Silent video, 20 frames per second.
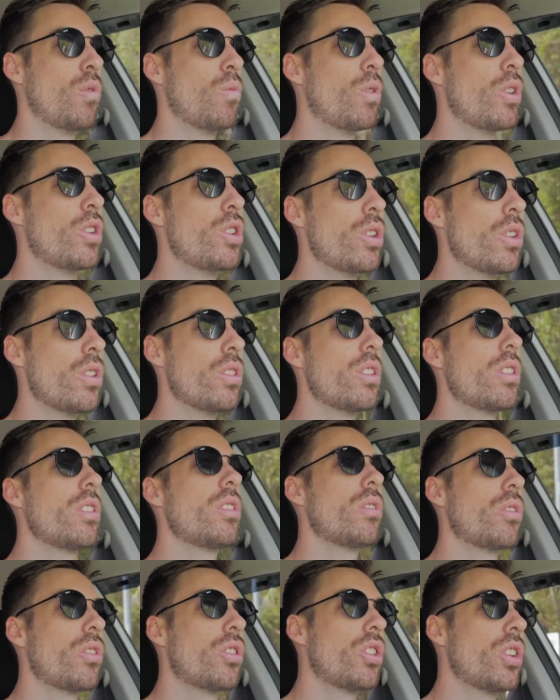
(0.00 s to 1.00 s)
reduces
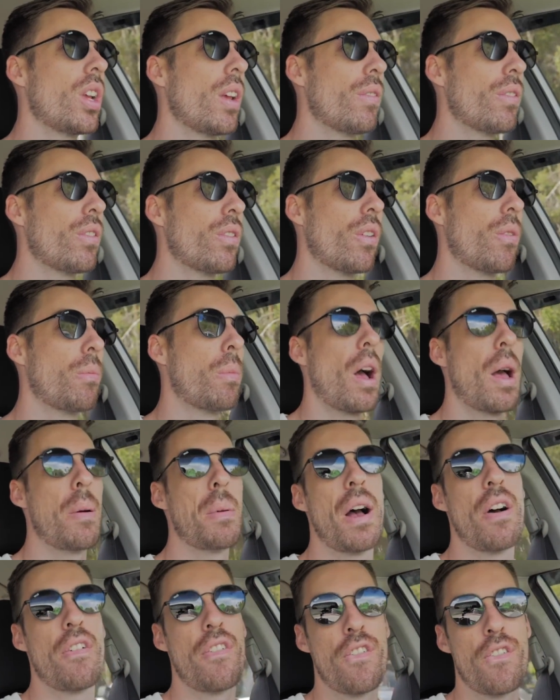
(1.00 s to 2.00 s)
your shifts by
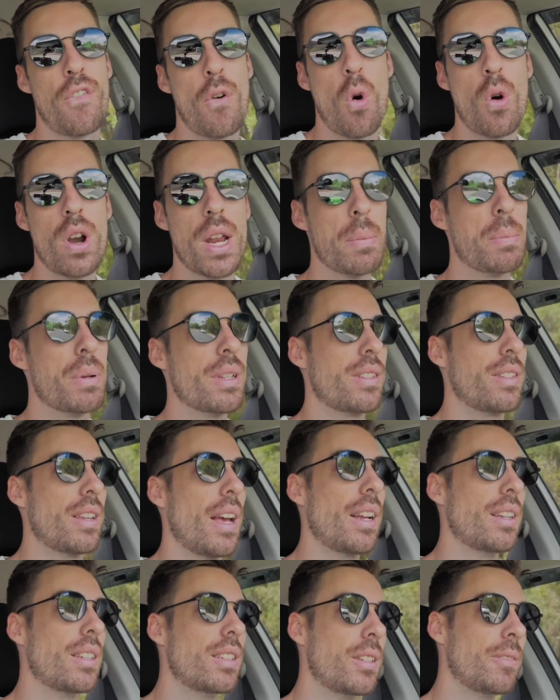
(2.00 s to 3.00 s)
about
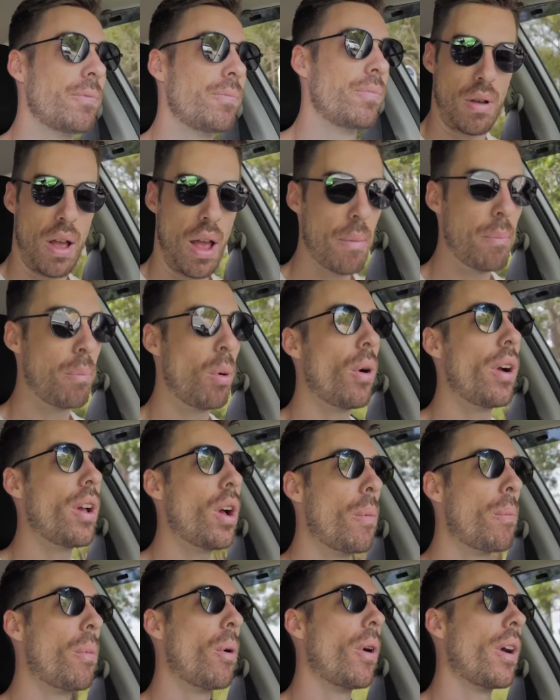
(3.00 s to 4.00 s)
40%. And boy,
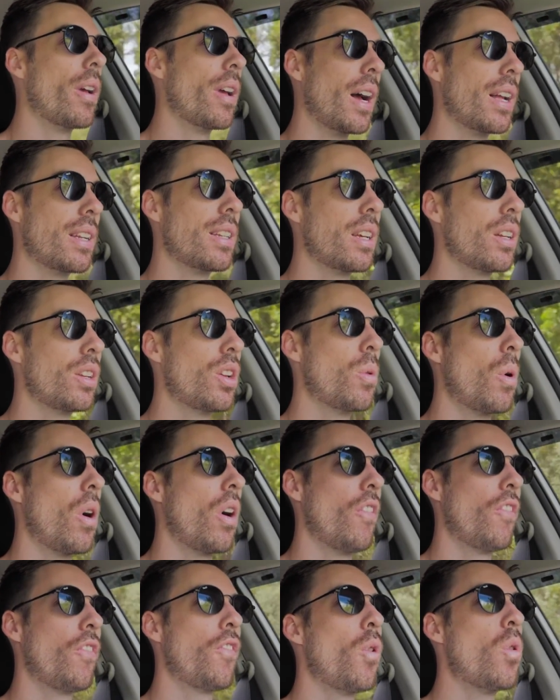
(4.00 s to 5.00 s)
oh boy, I tell you what,
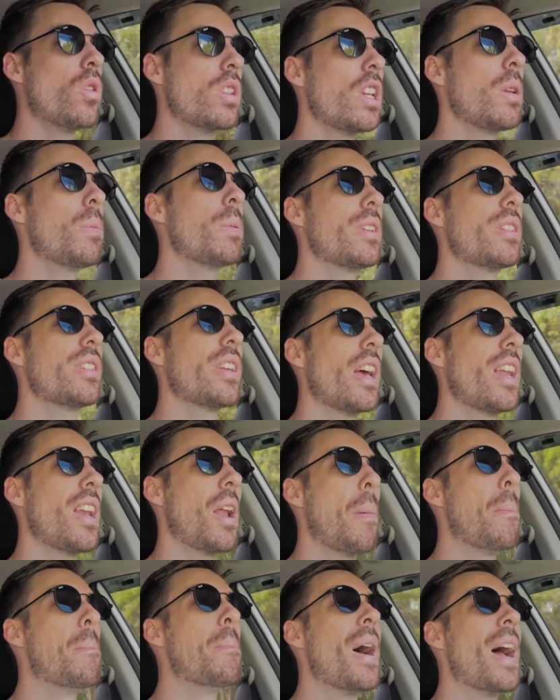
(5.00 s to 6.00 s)
40%
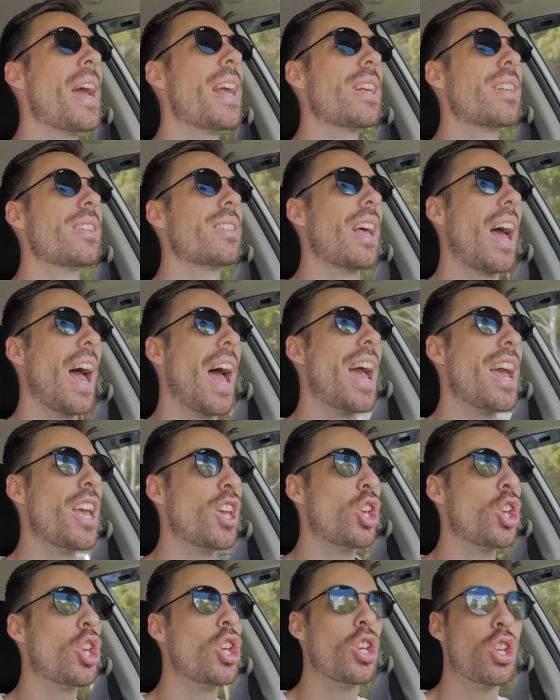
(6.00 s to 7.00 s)
makes a
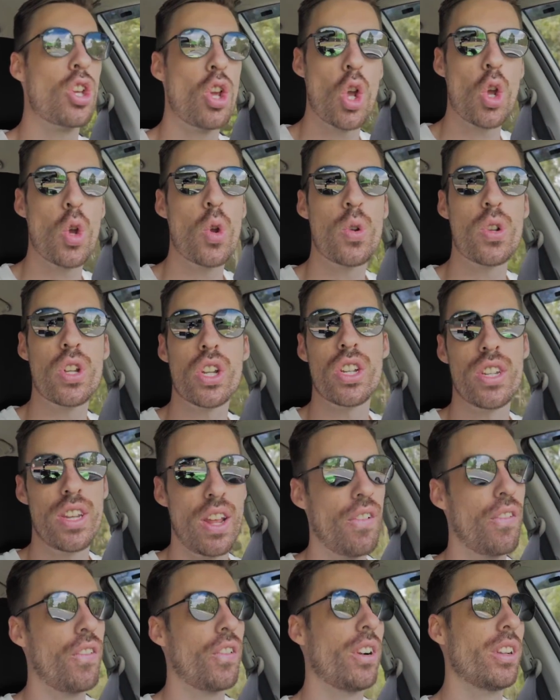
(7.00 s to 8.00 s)
huge
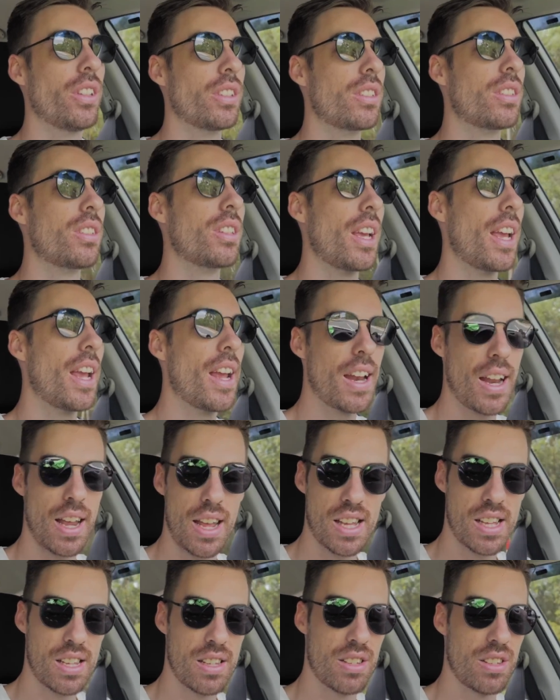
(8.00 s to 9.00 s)
difference. It
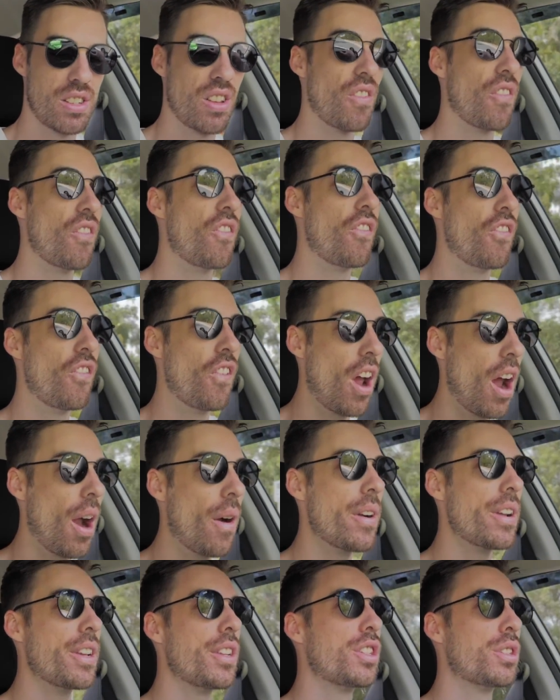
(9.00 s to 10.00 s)
is
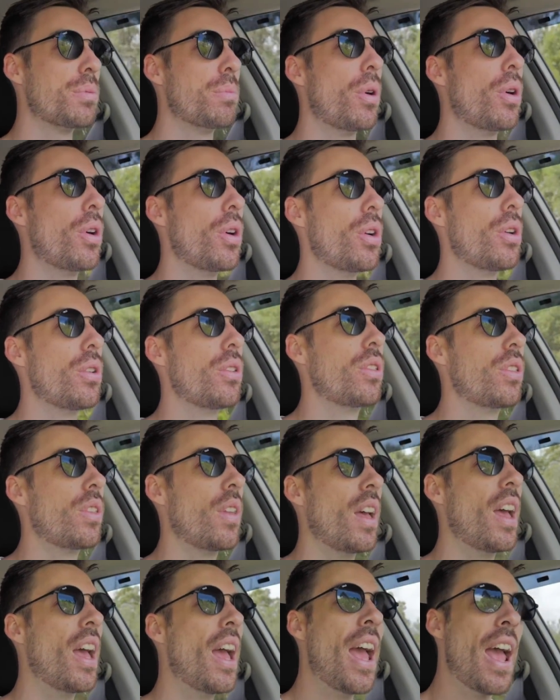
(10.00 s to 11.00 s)
very smooth.
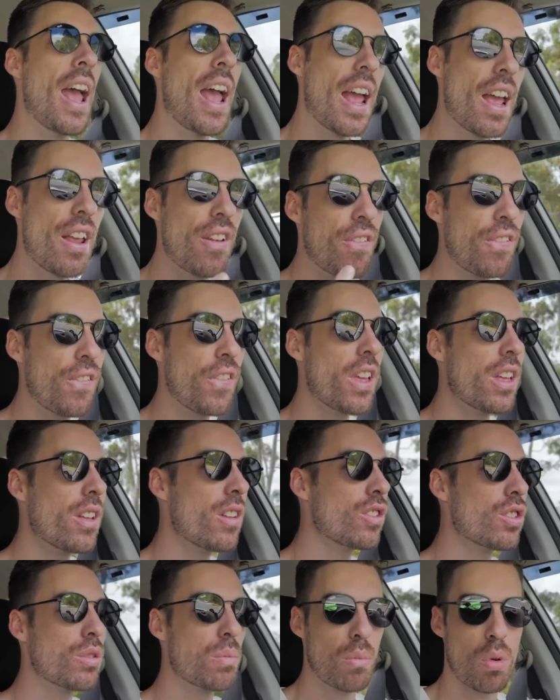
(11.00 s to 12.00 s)
It
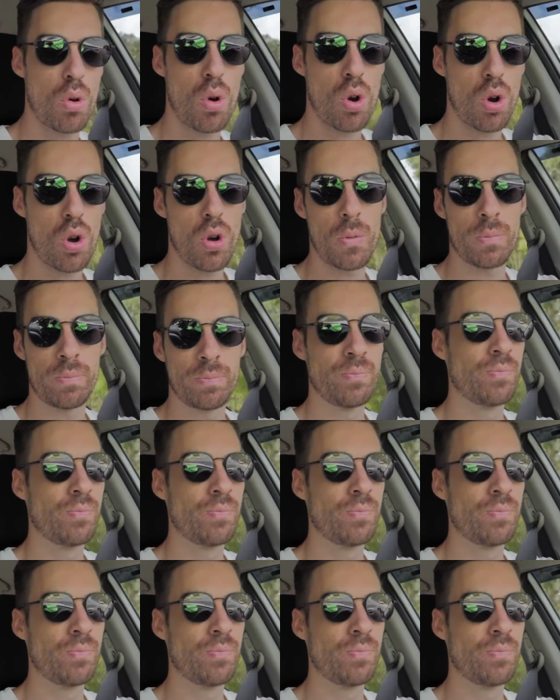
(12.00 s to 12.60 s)
feels more,